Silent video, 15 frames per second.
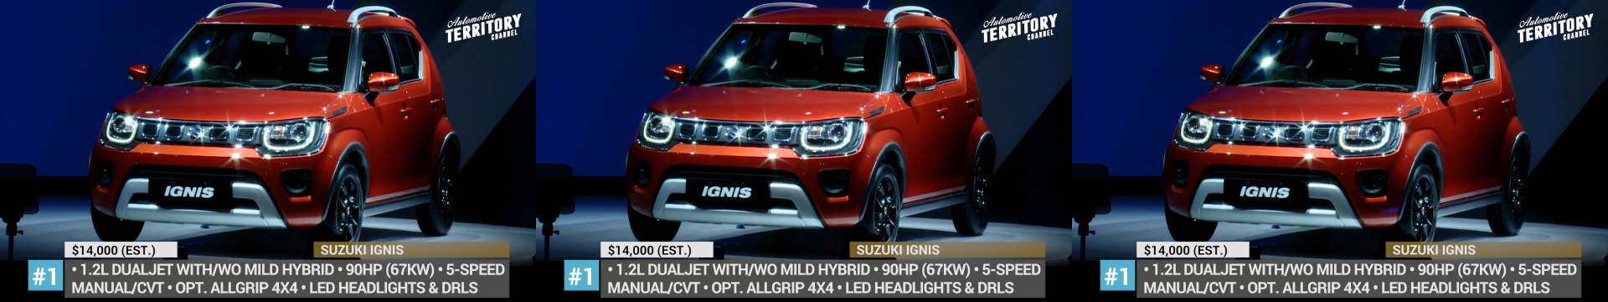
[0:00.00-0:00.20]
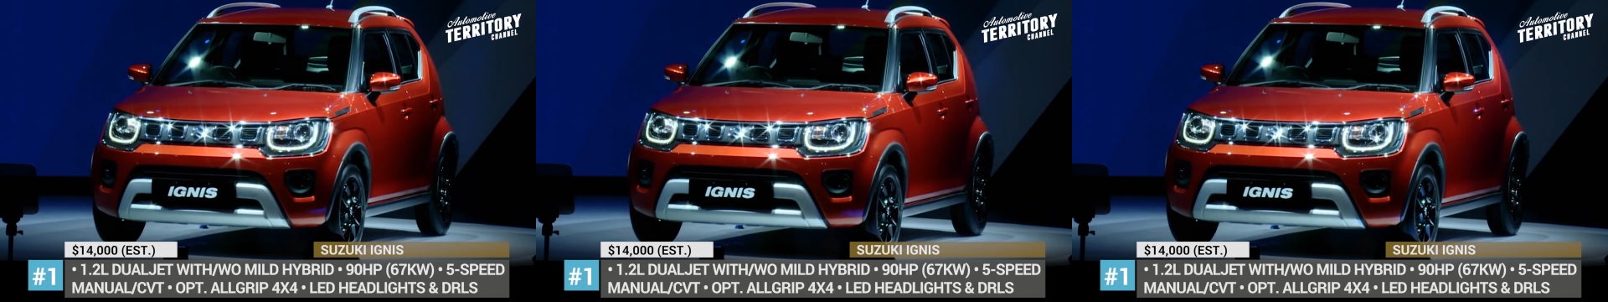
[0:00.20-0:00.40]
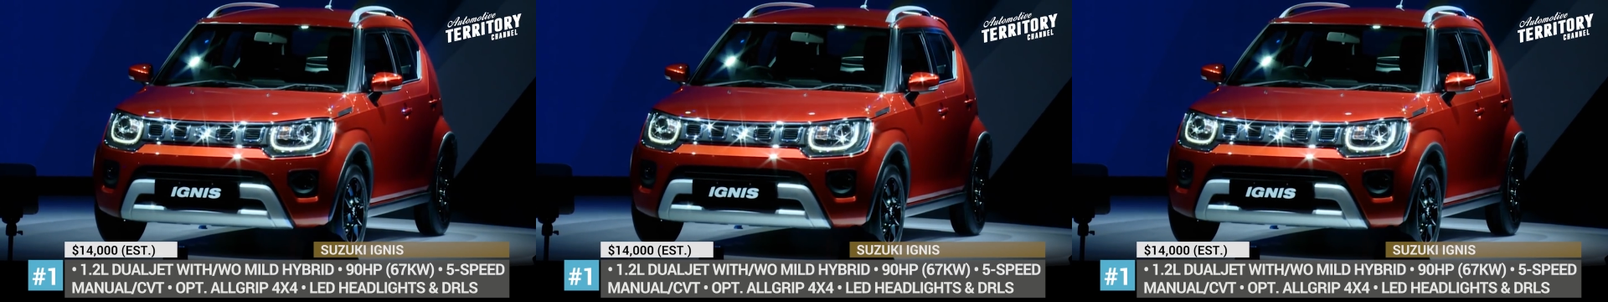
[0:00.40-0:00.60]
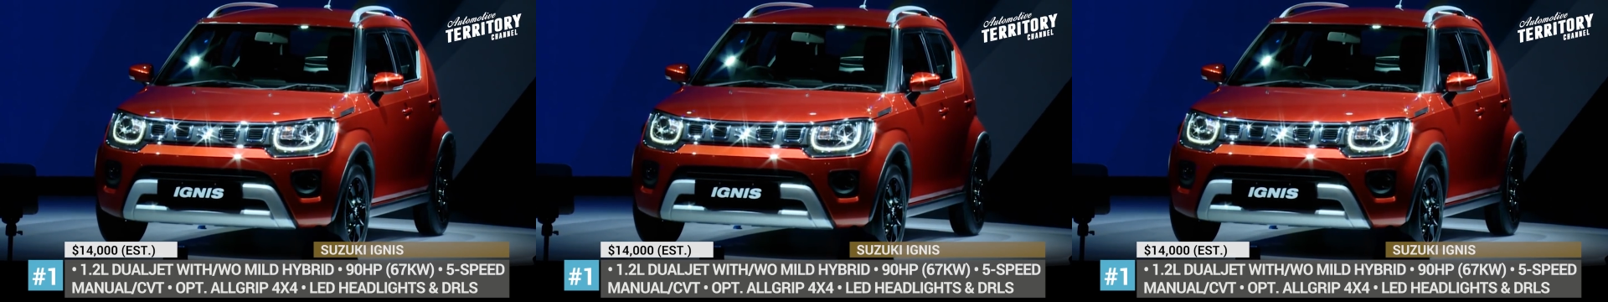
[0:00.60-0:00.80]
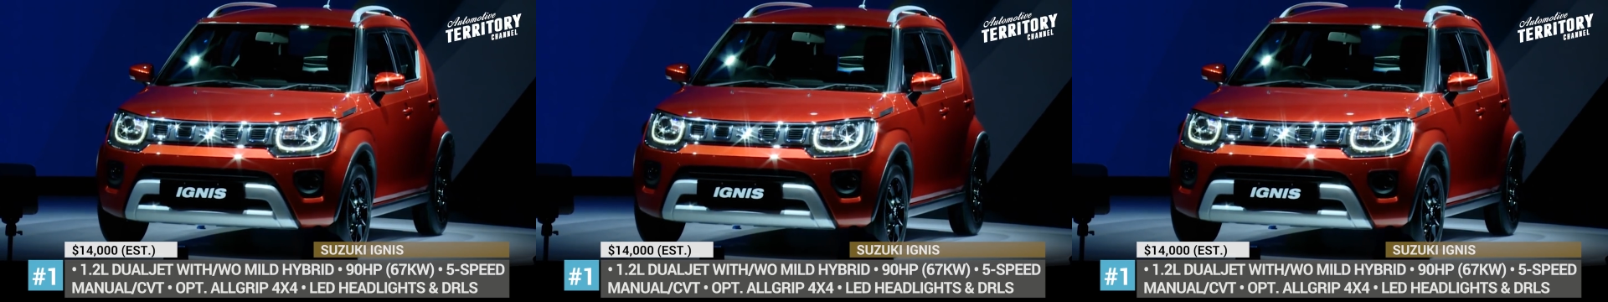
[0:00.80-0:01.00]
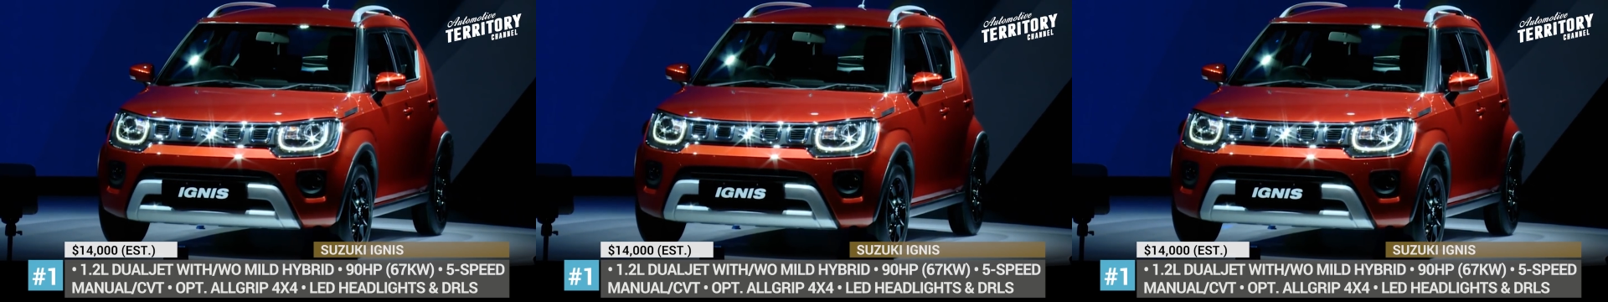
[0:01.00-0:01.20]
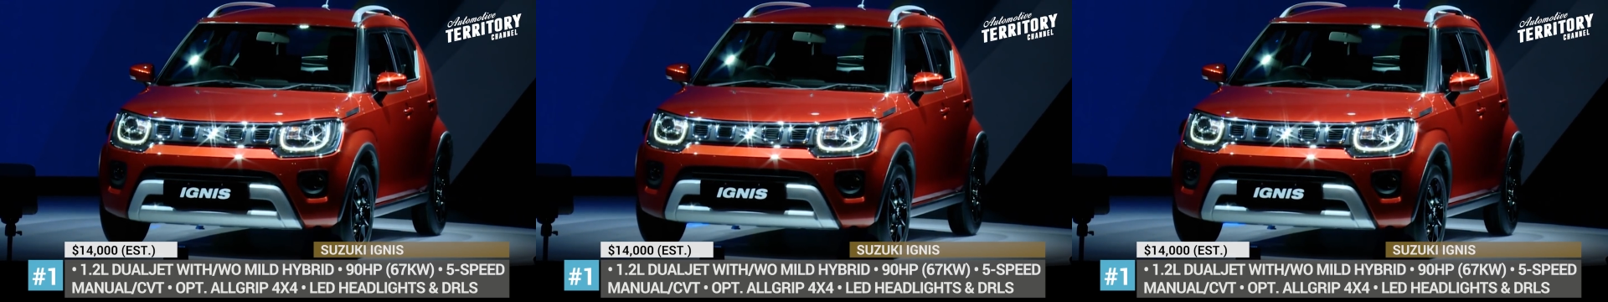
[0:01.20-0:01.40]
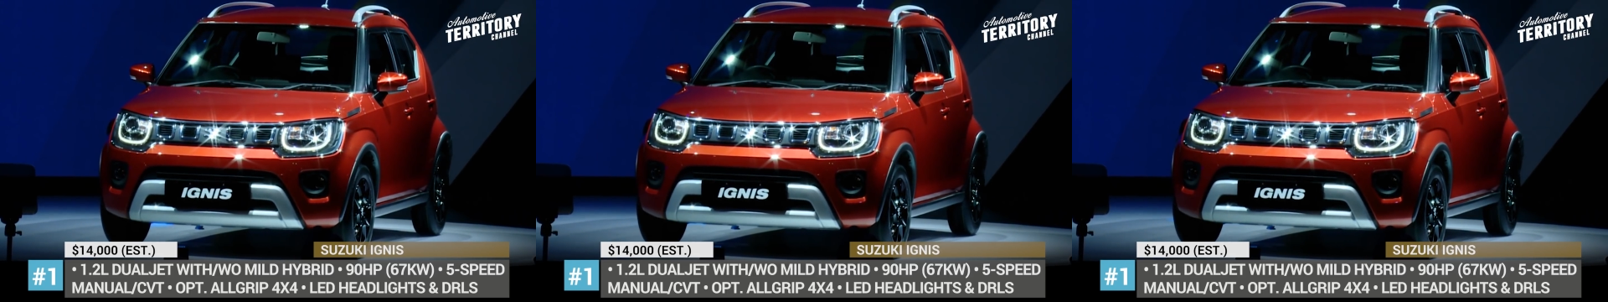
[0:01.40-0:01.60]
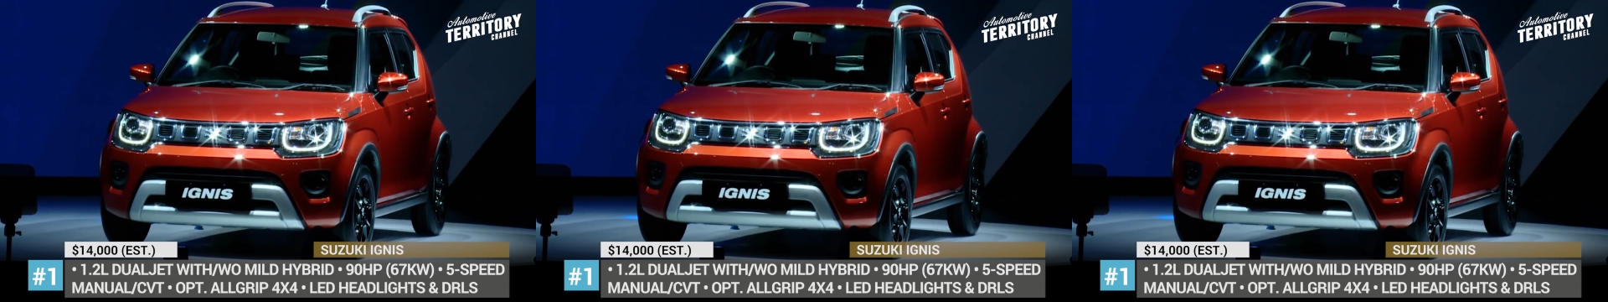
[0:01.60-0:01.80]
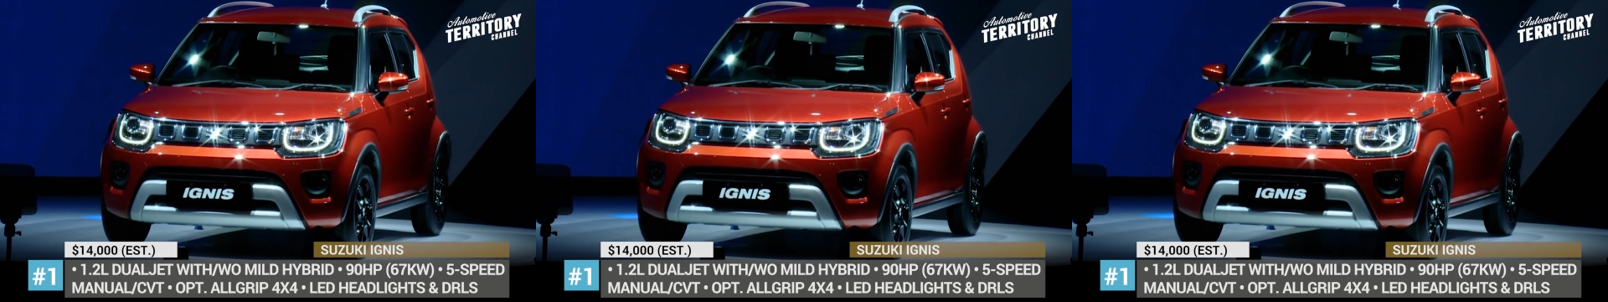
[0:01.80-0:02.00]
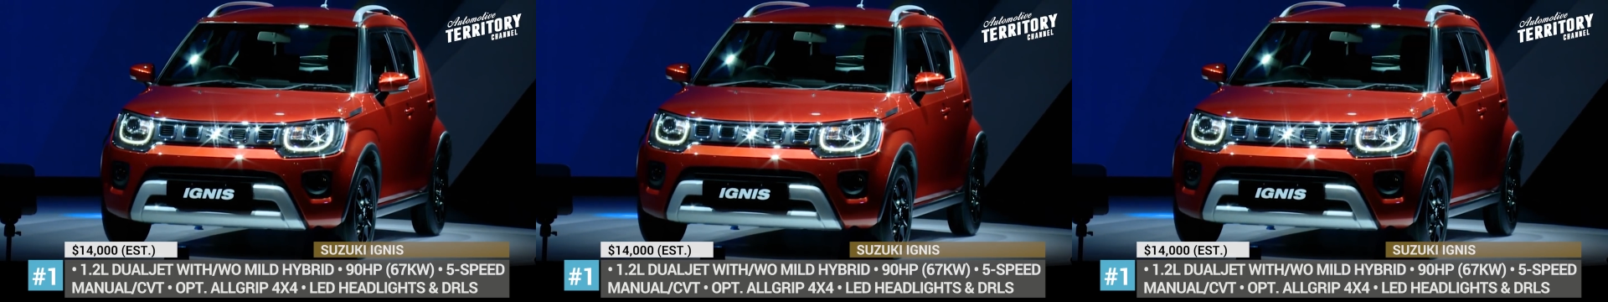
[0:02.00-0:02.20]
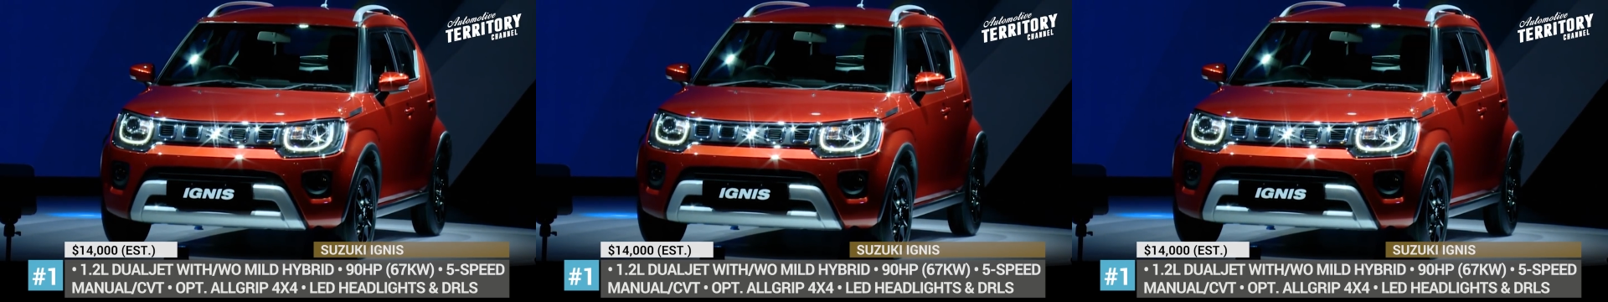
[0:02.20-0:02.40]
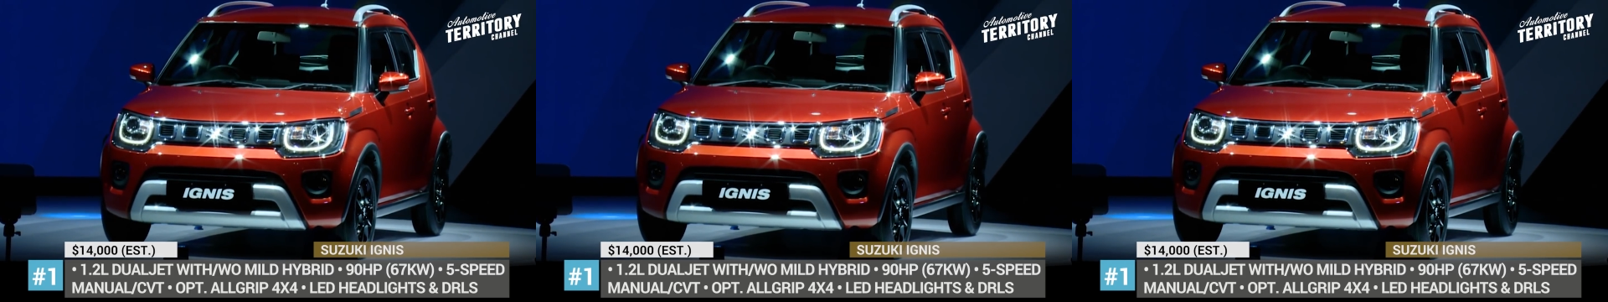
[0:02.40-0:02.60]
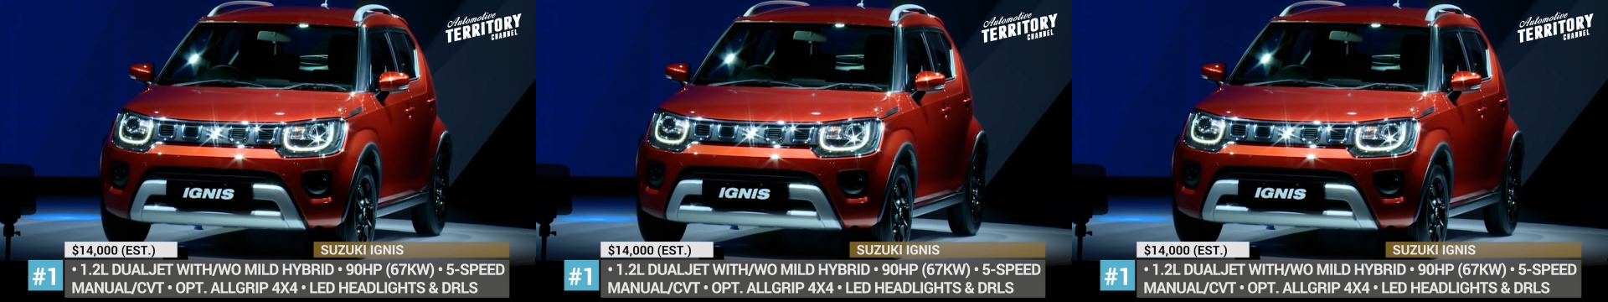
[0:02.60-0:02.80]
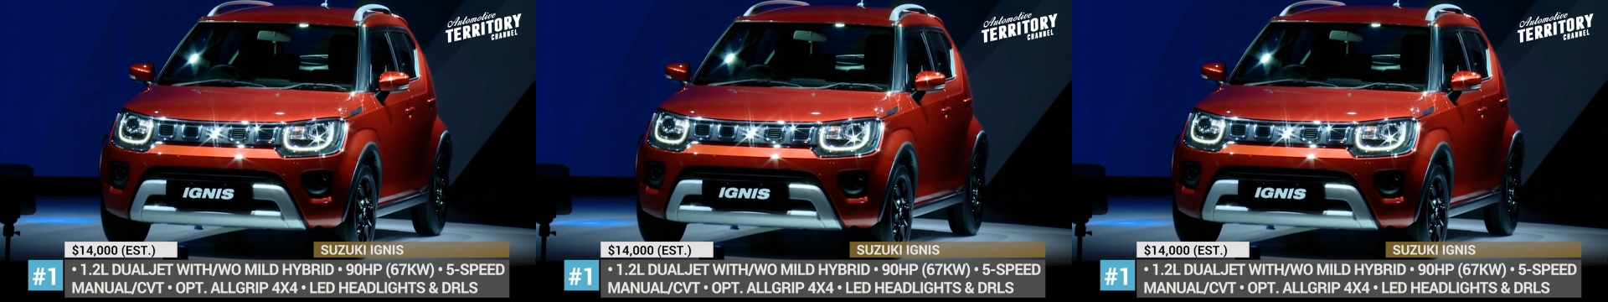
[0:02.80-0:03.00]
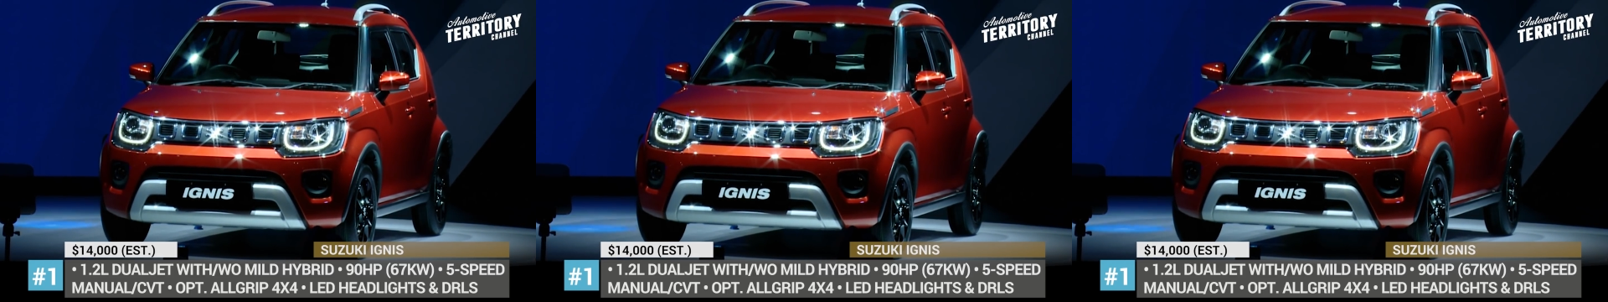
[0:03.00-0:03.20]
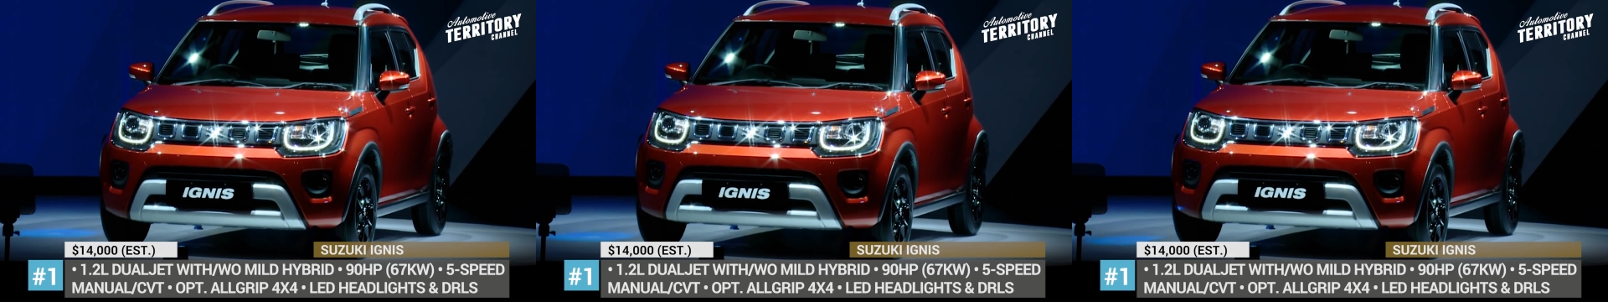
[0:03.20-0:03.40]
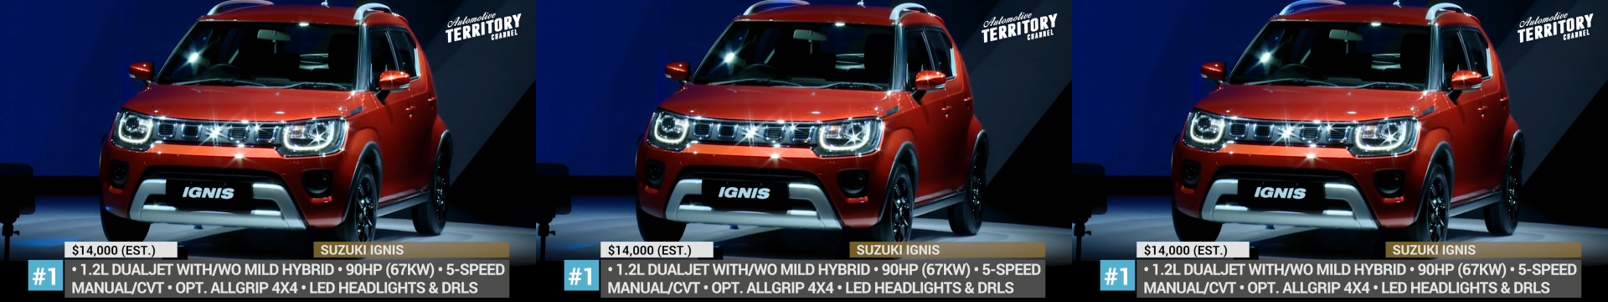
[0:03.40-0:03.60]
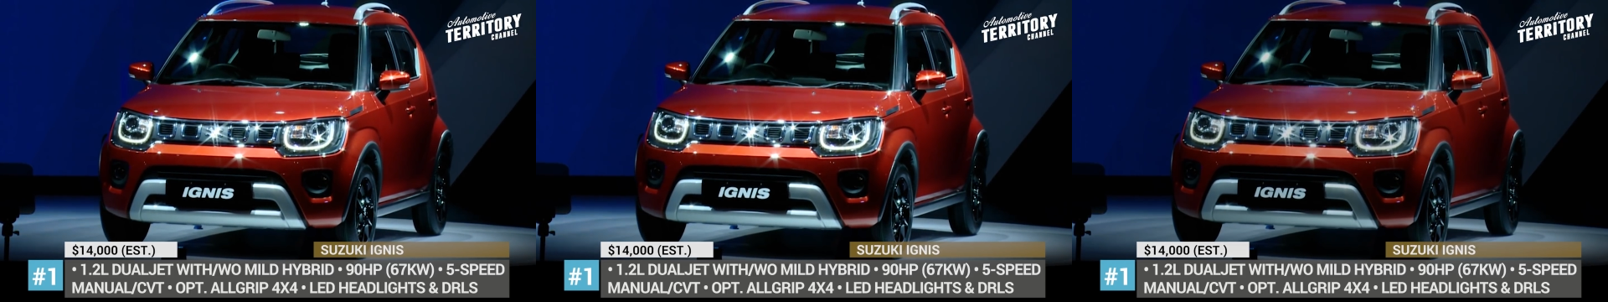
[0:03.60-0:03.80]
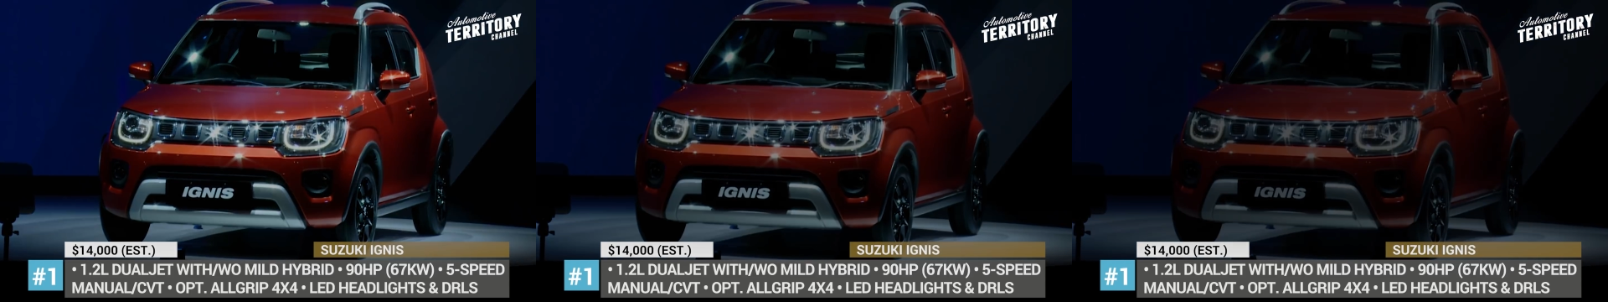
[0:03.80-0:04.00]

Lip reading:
(no speaker visible)